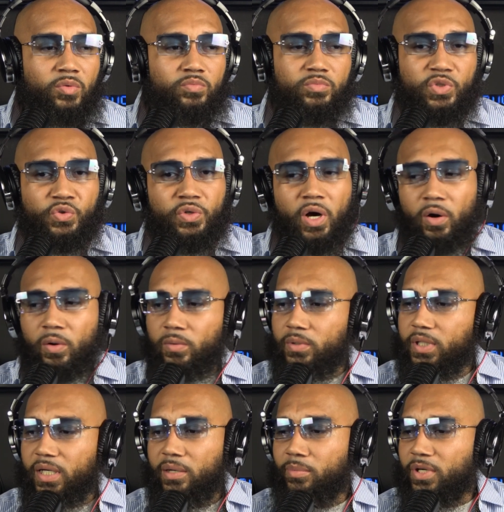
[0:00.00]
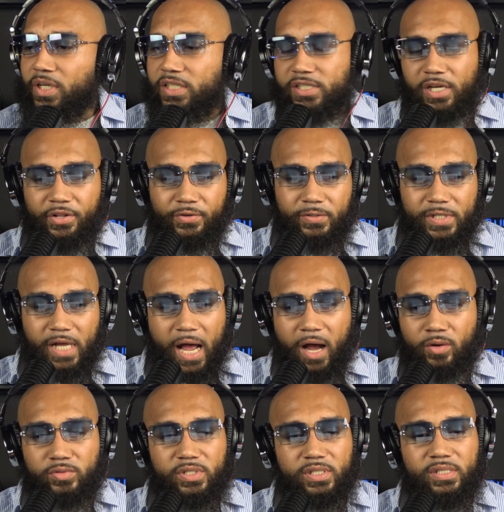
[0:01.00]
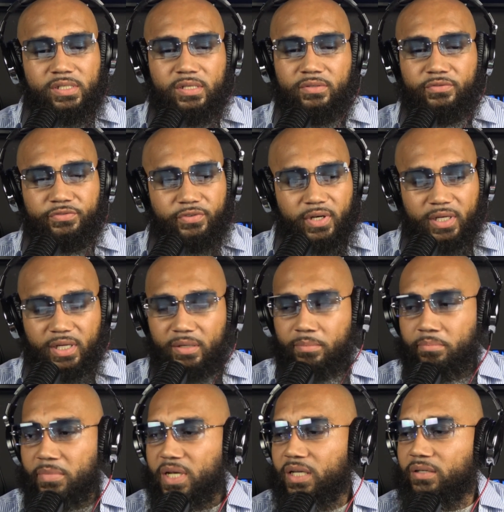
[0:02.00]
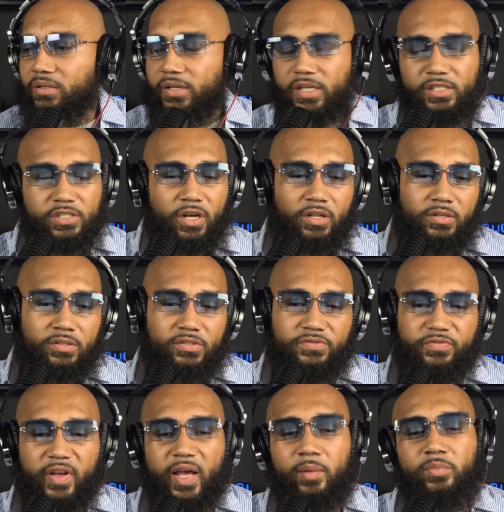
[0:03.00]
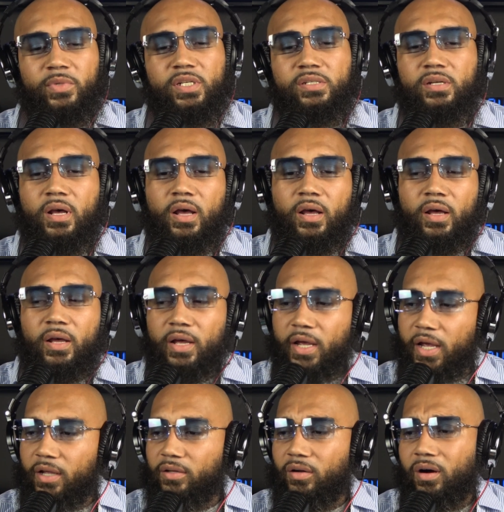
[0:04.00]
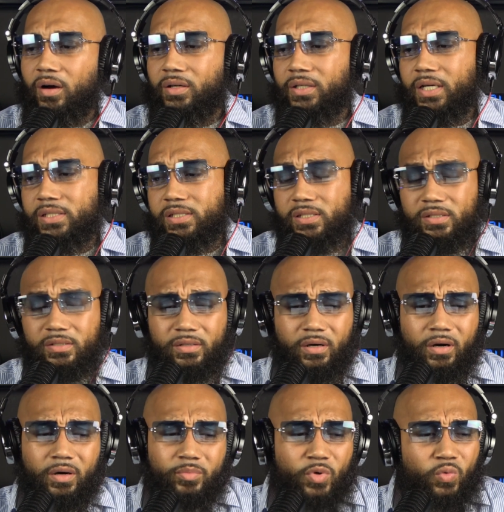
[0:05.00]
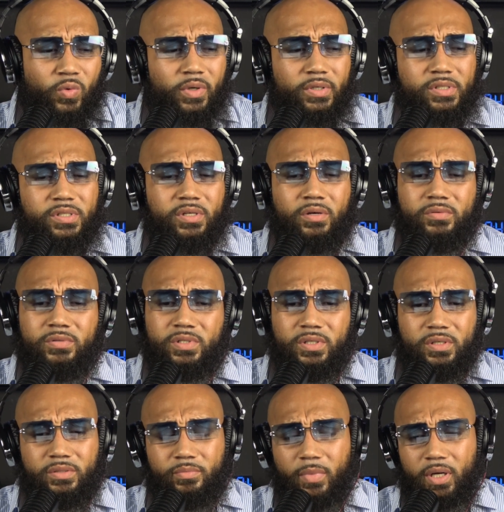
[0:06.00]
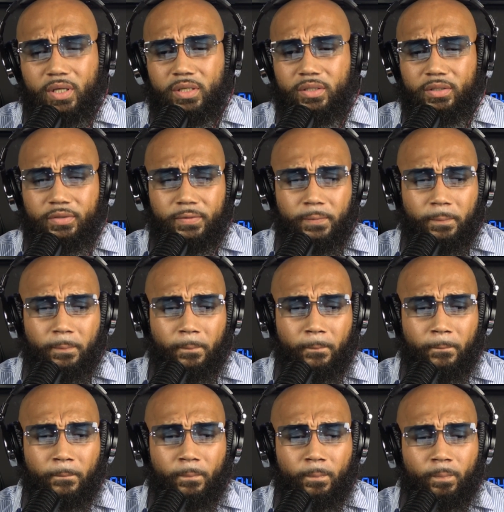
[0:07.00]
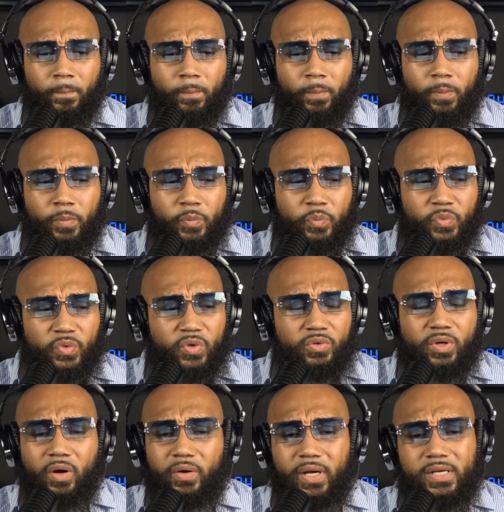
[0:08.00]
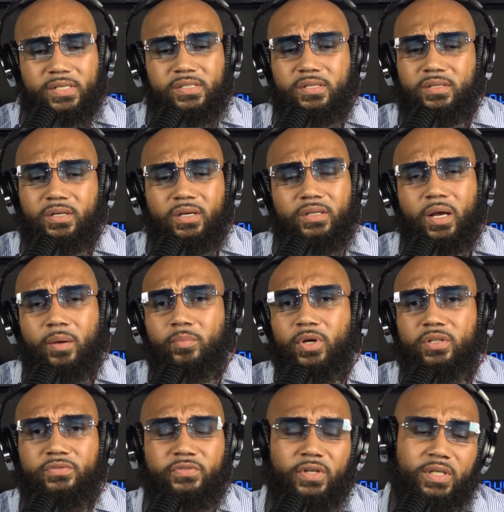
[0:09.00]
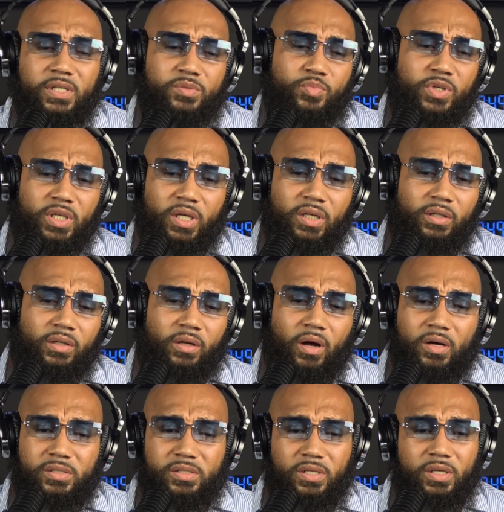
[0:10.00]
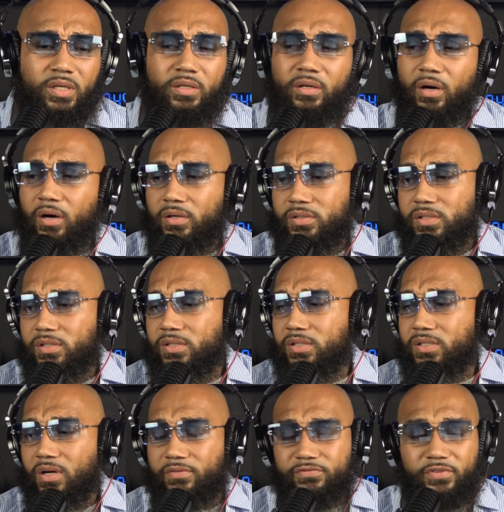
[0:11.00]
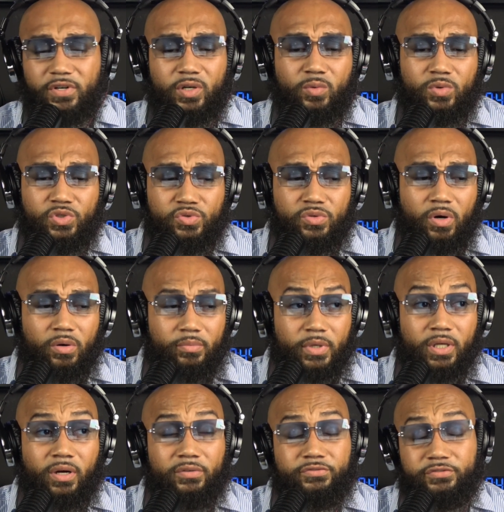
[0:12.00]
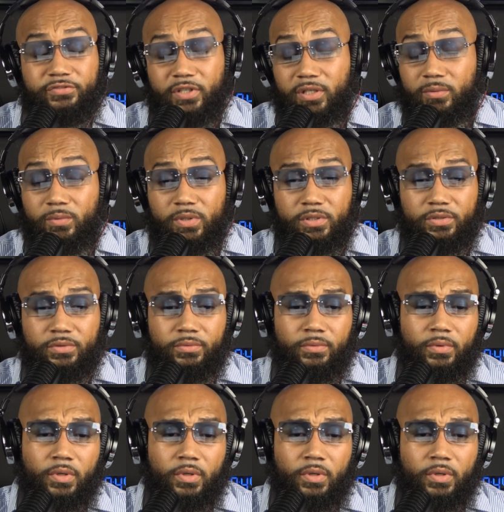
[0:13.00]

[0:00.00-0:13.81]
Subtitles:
you know, come in each other's houses and fucking meet each other's families and all that shit, dog. But we're associates, my nigga. You know, that's the thing that motherfuckers be getting lost in, dog. Just because I fuck with you don't mean I fuck with you.